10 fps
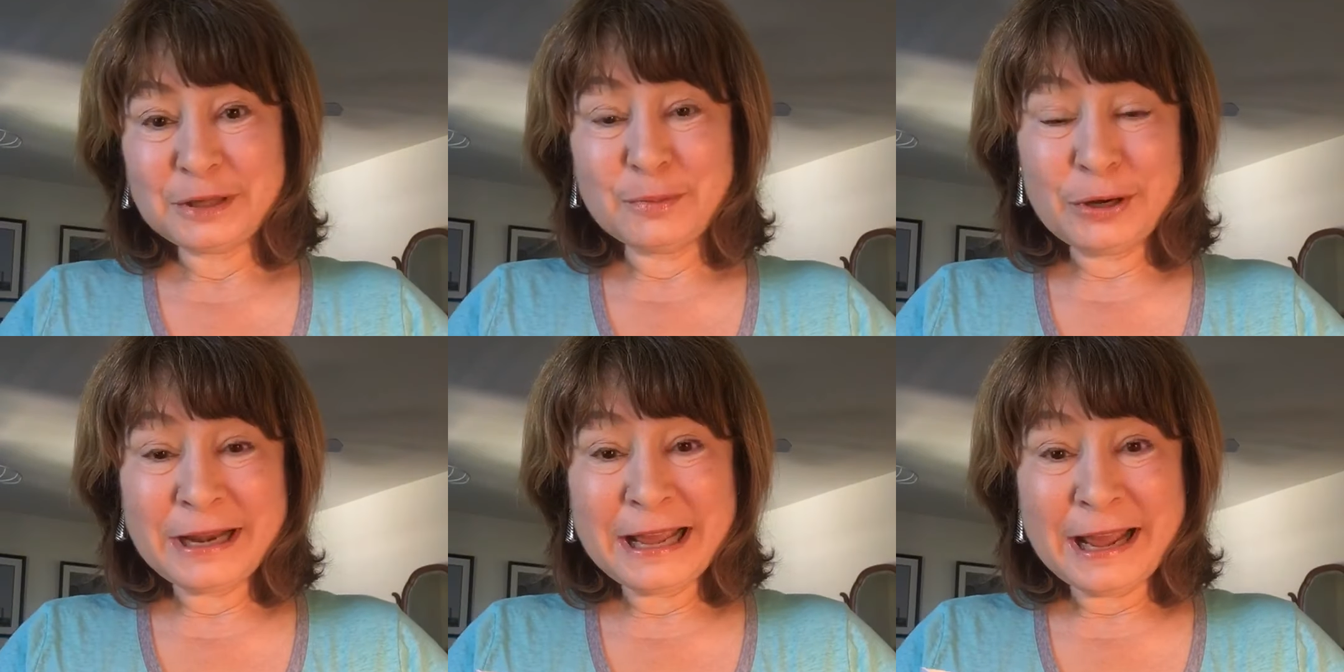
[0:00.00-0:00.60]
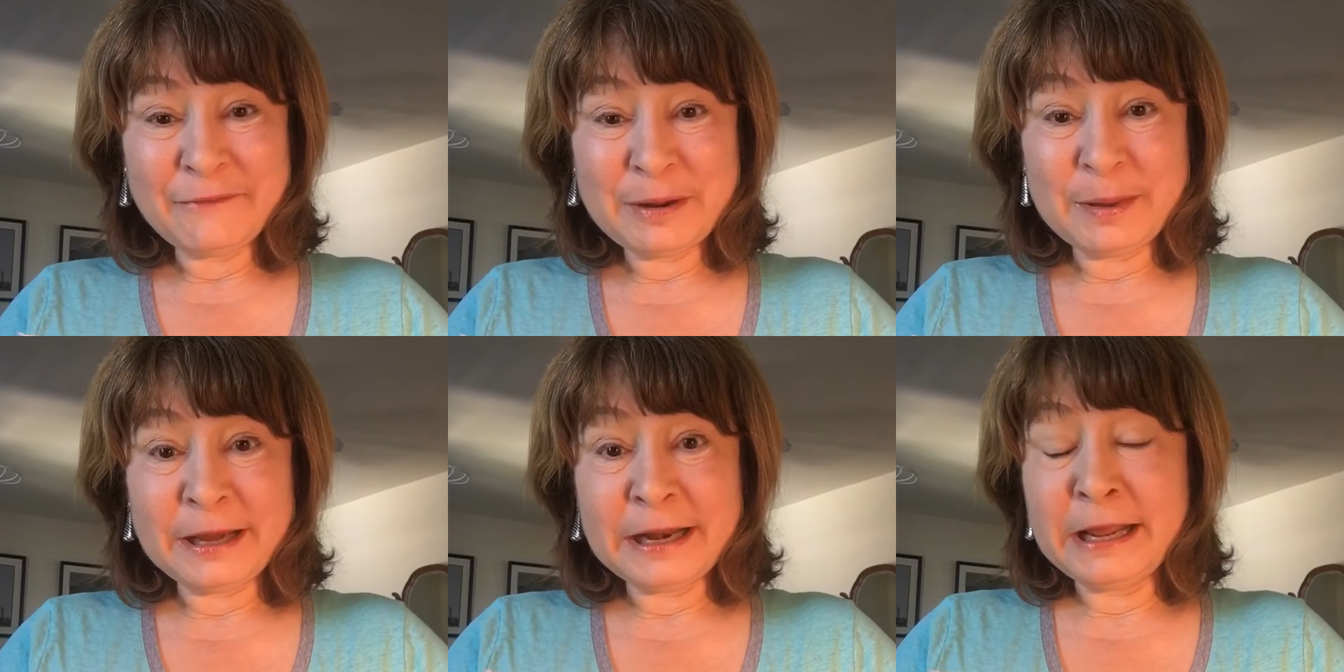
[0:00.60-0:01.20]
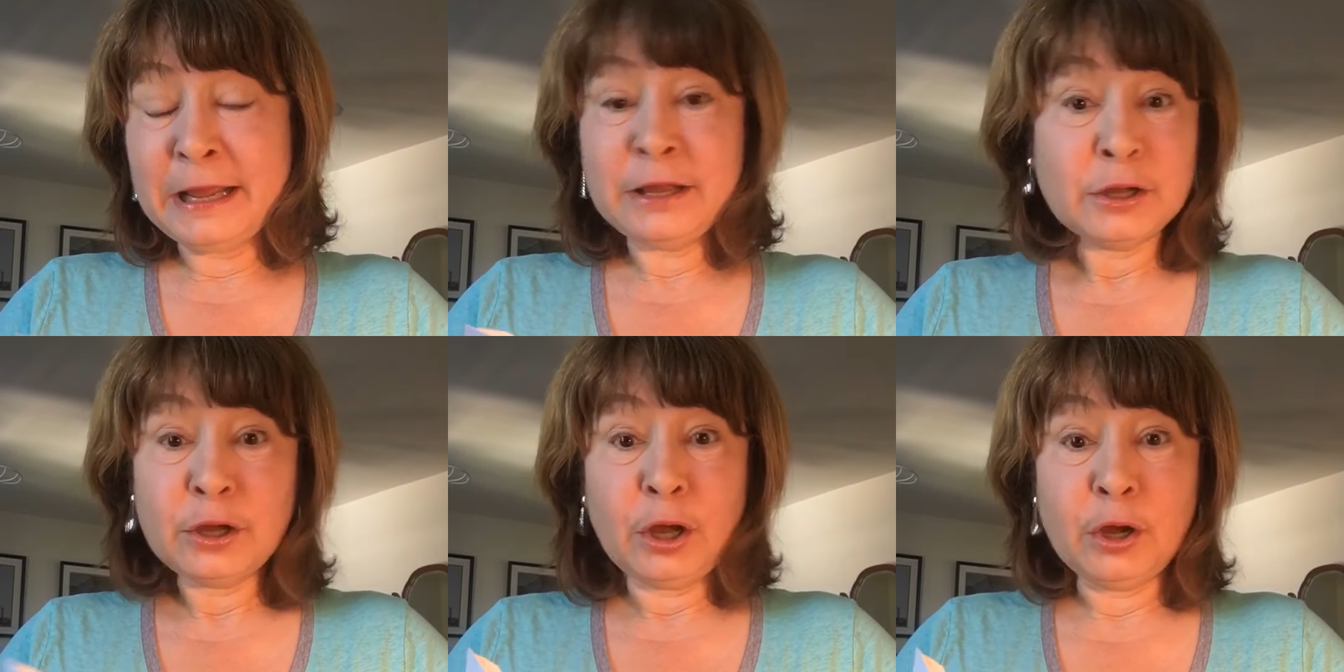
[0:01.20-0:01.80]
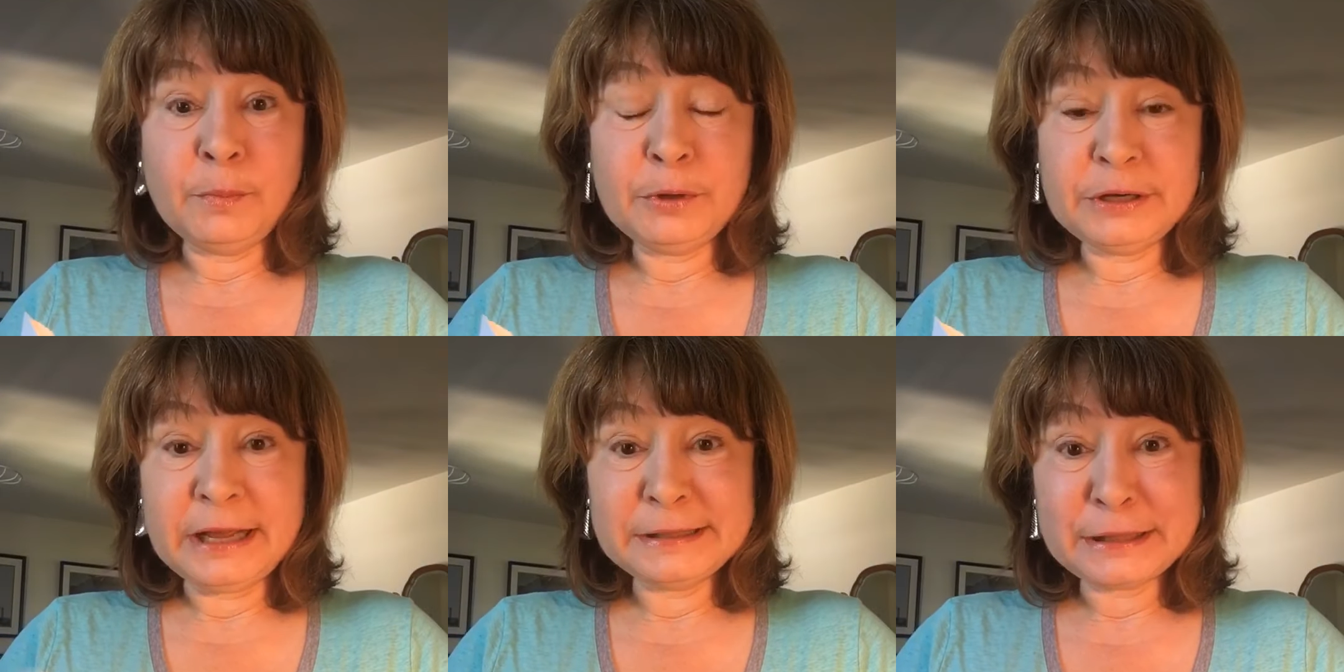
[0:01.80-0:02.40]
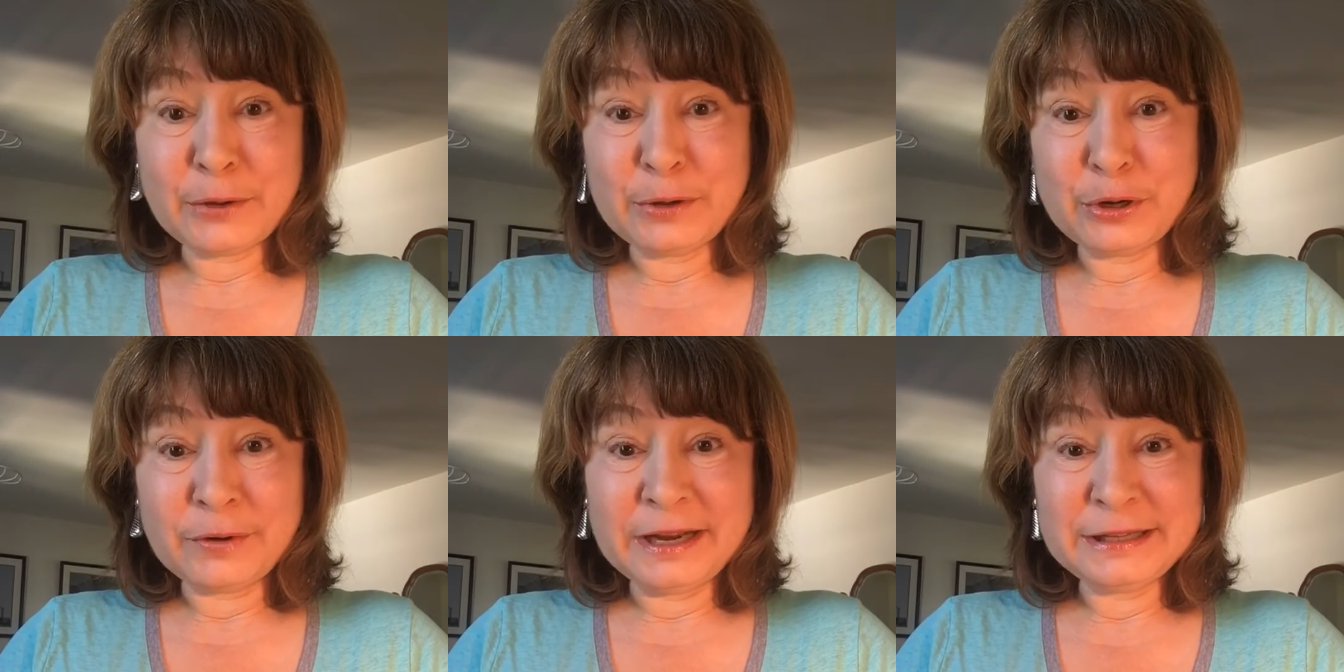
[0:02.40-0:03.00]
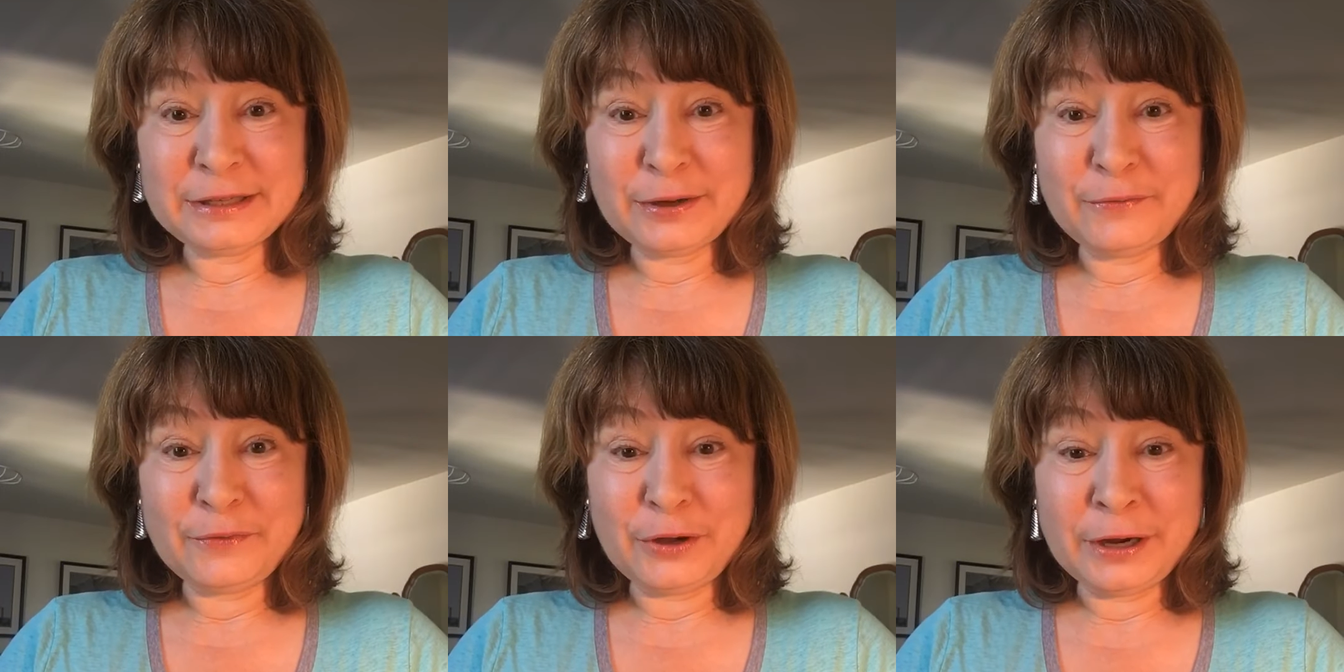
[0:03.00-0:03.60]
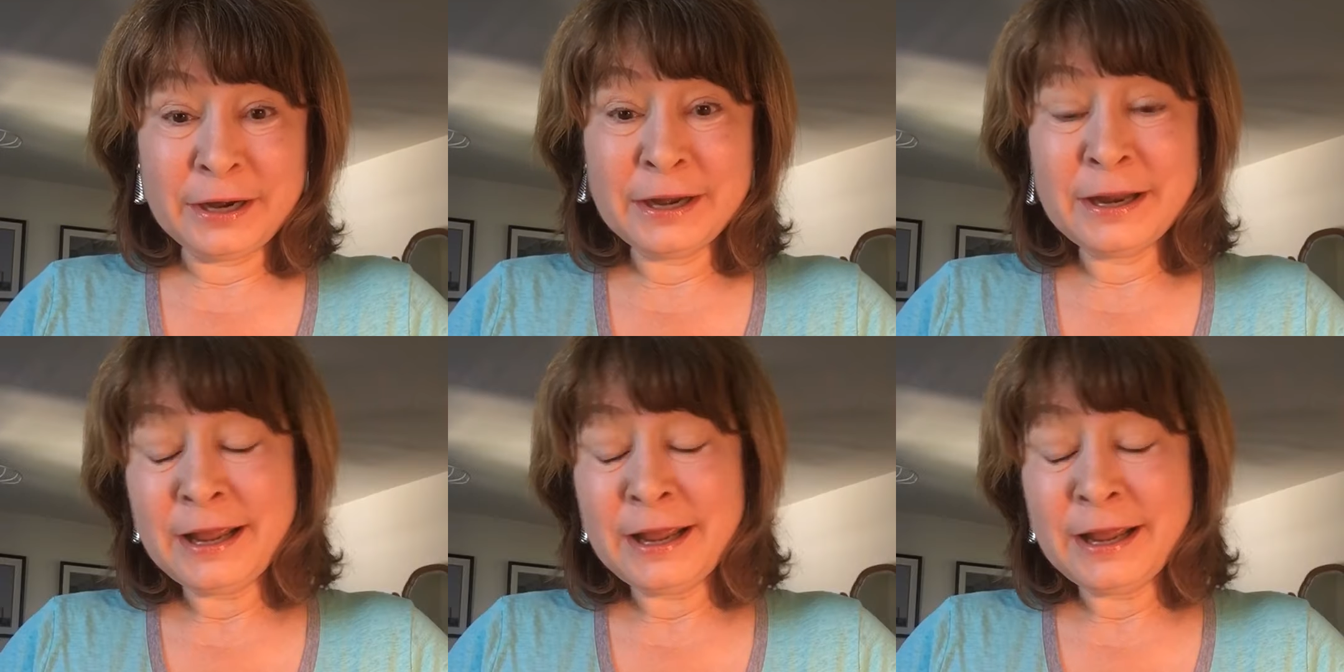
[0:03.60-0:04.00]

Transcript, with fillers: Good morning, everybody. Hope your day's going great so far.